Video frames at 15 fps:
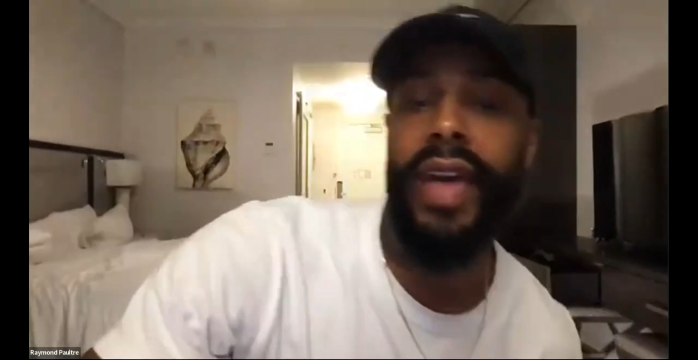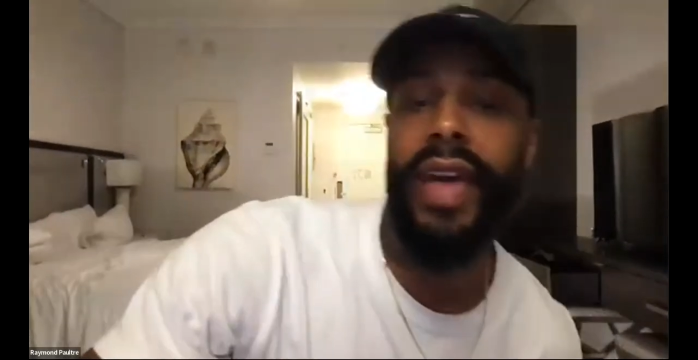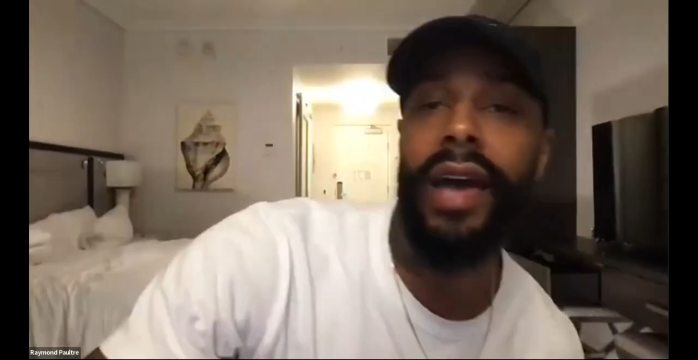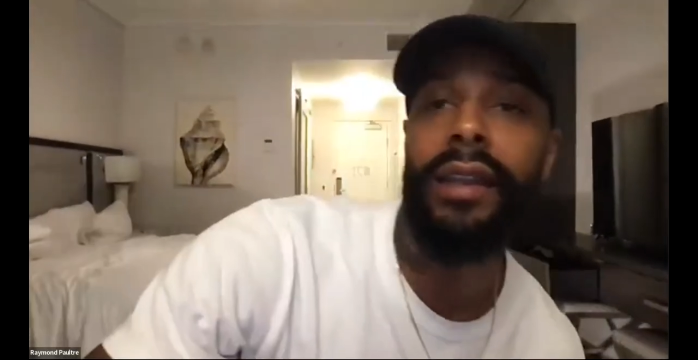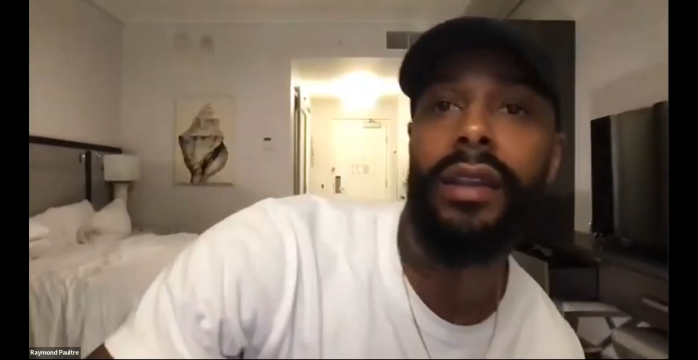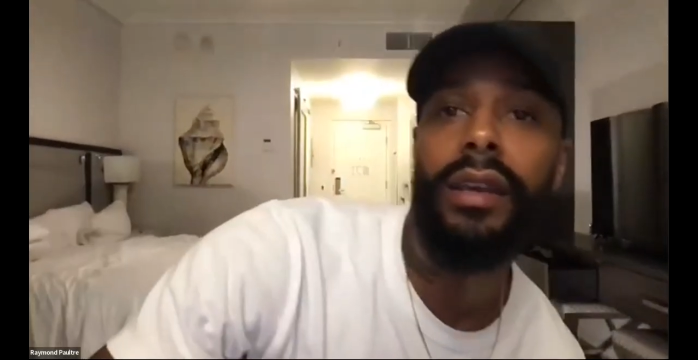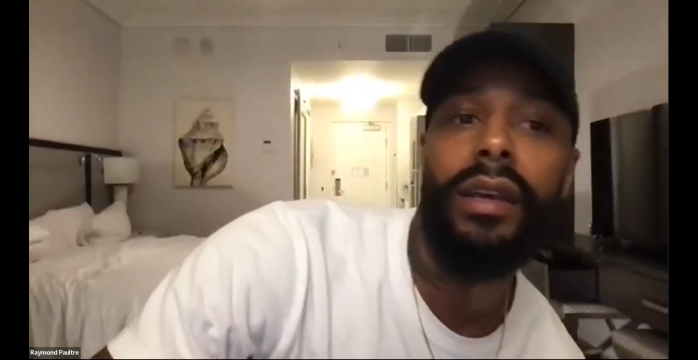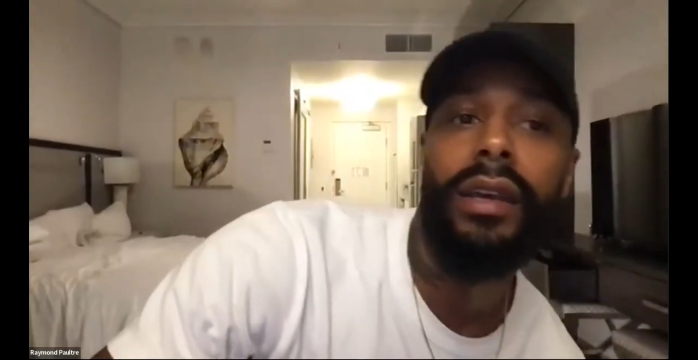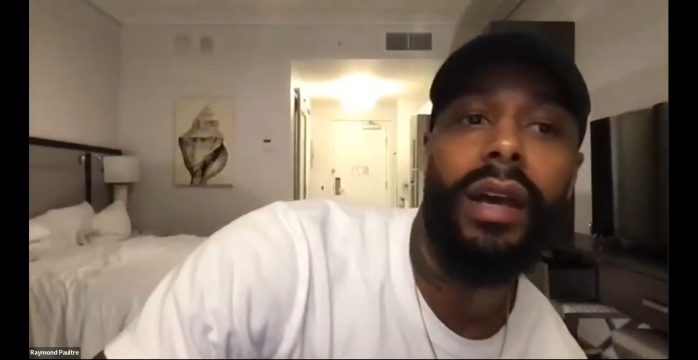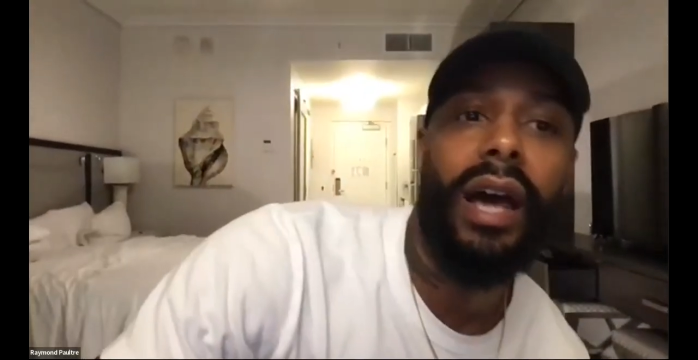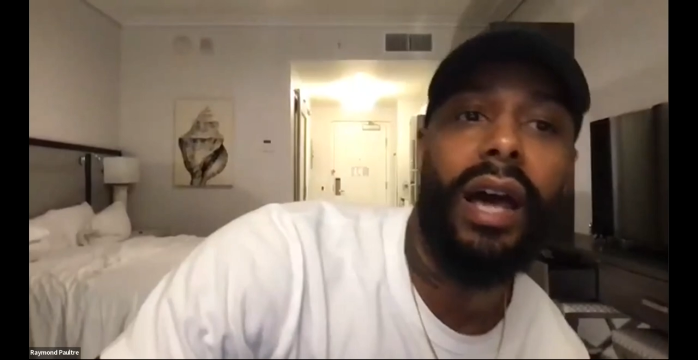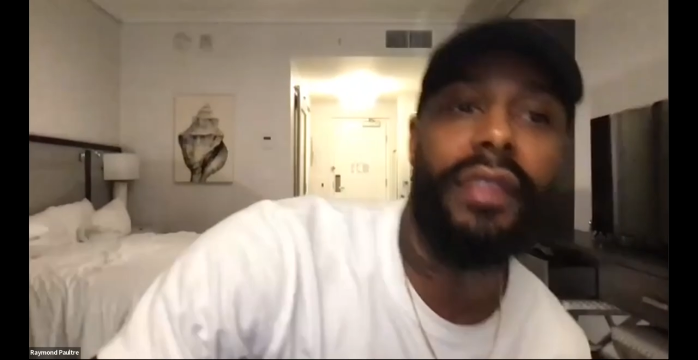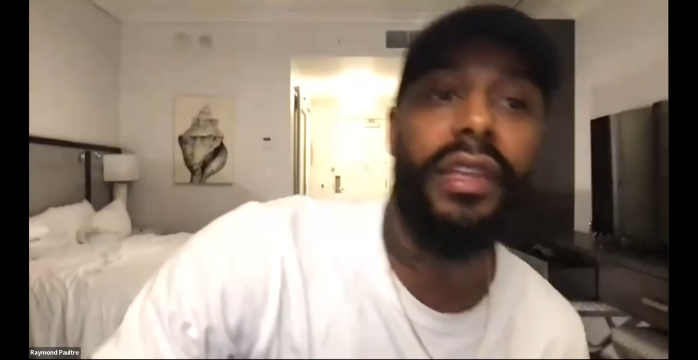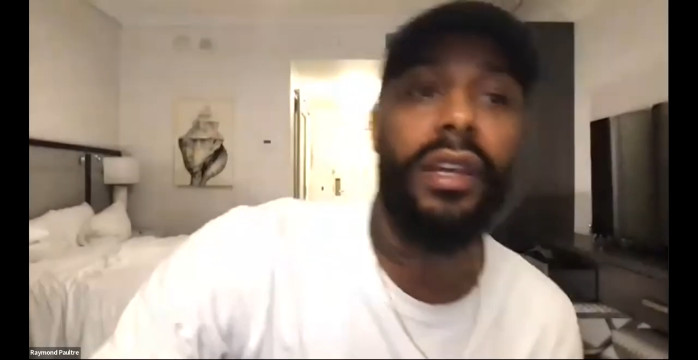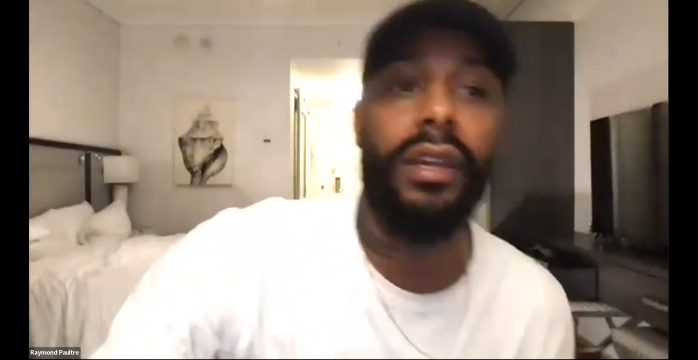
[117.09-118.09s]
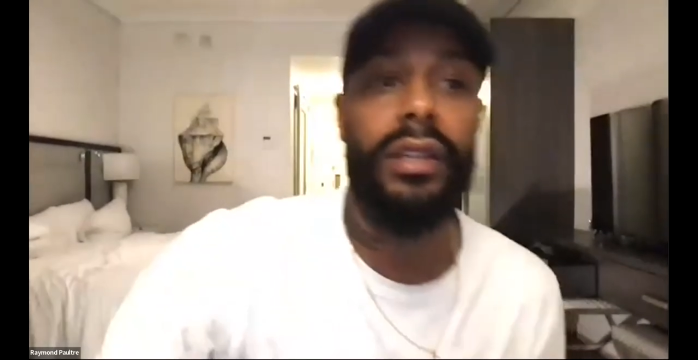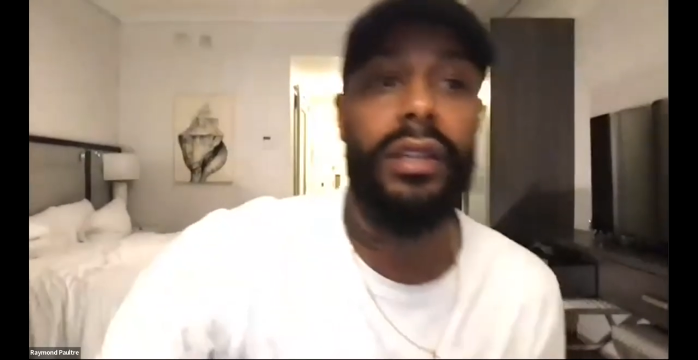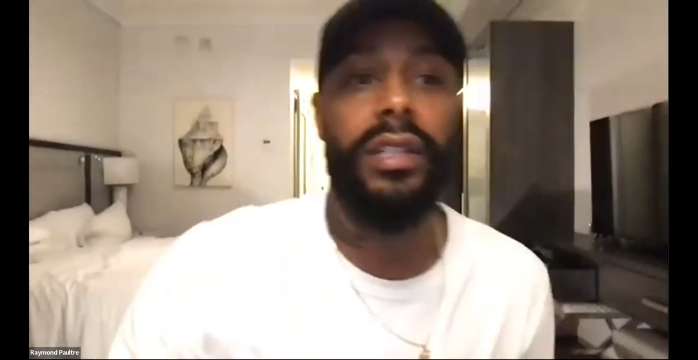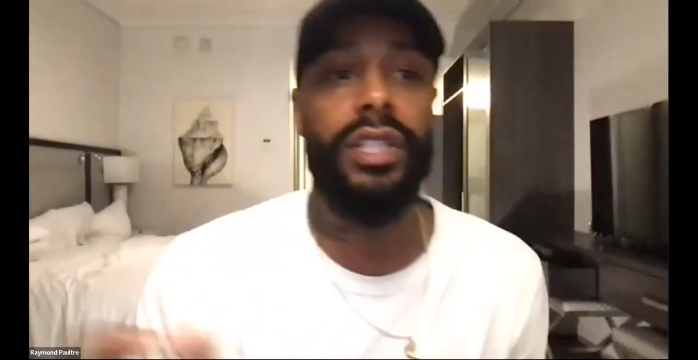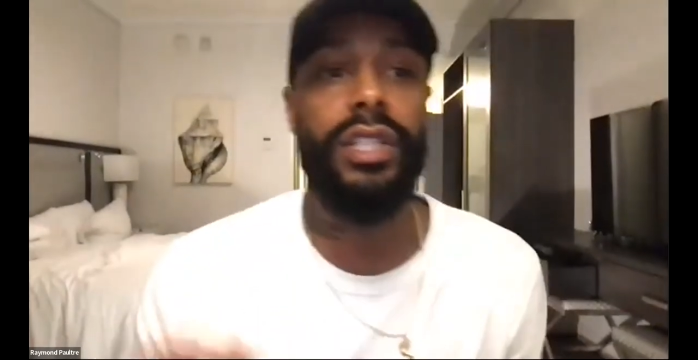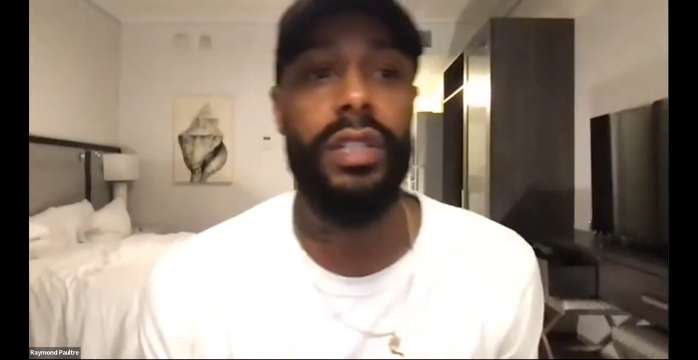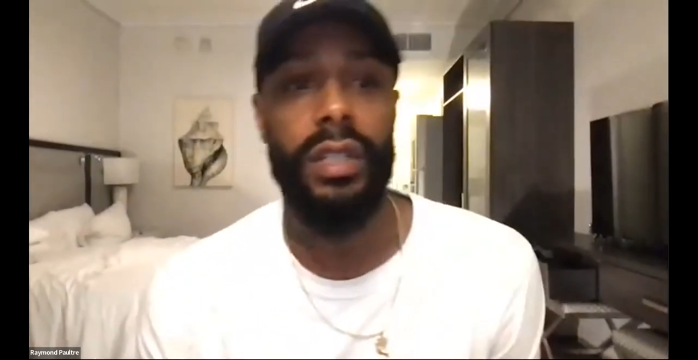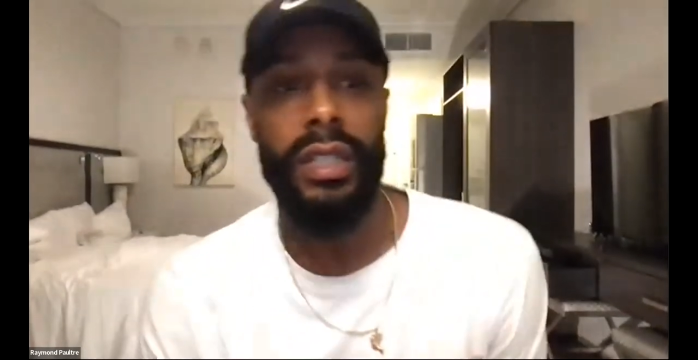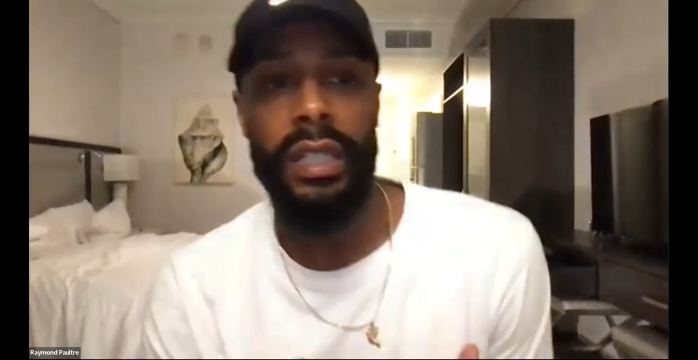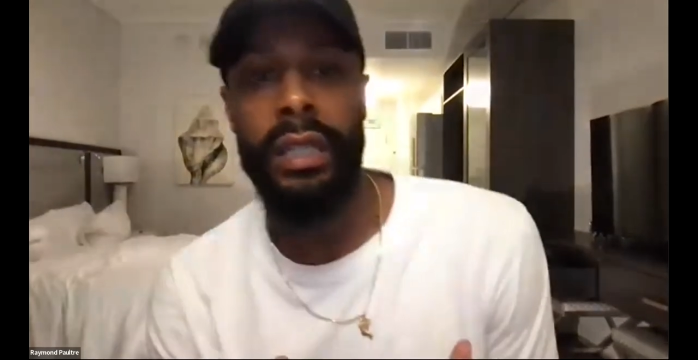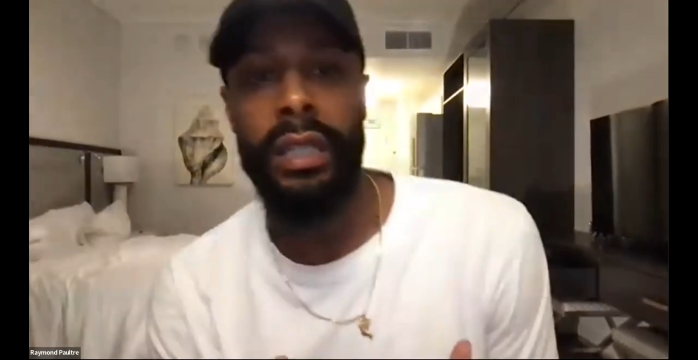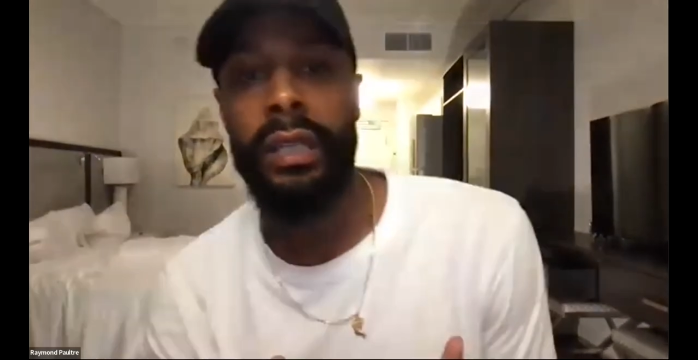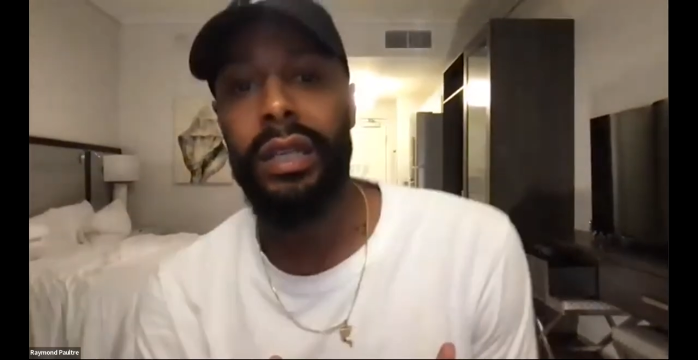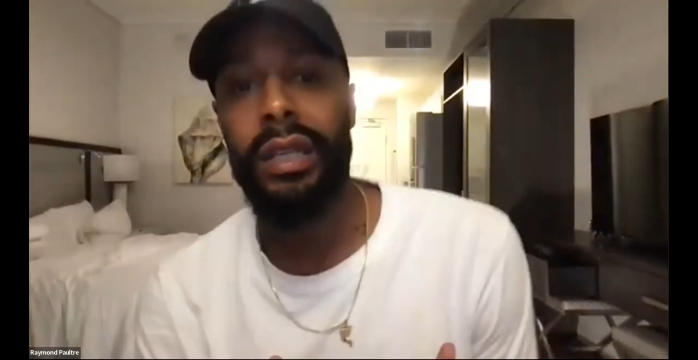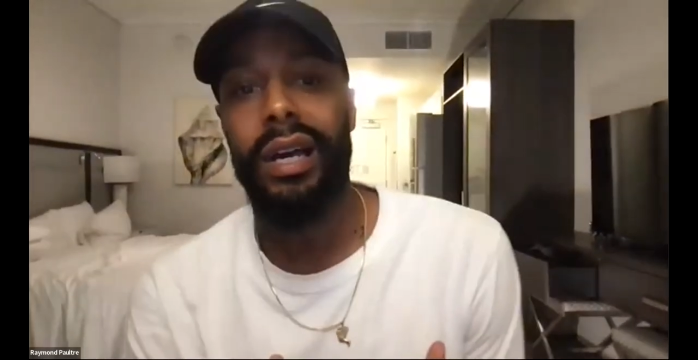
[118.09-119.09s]
that, I think
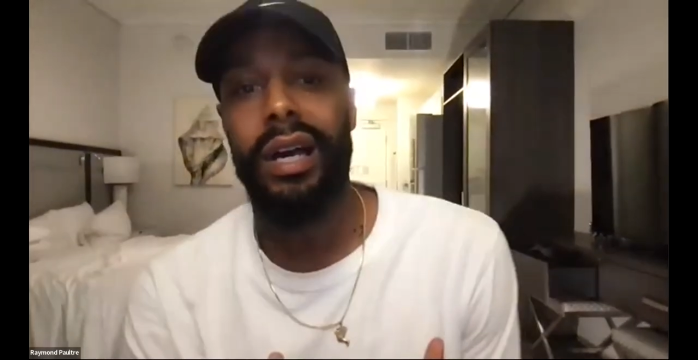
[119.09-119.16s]
additionally,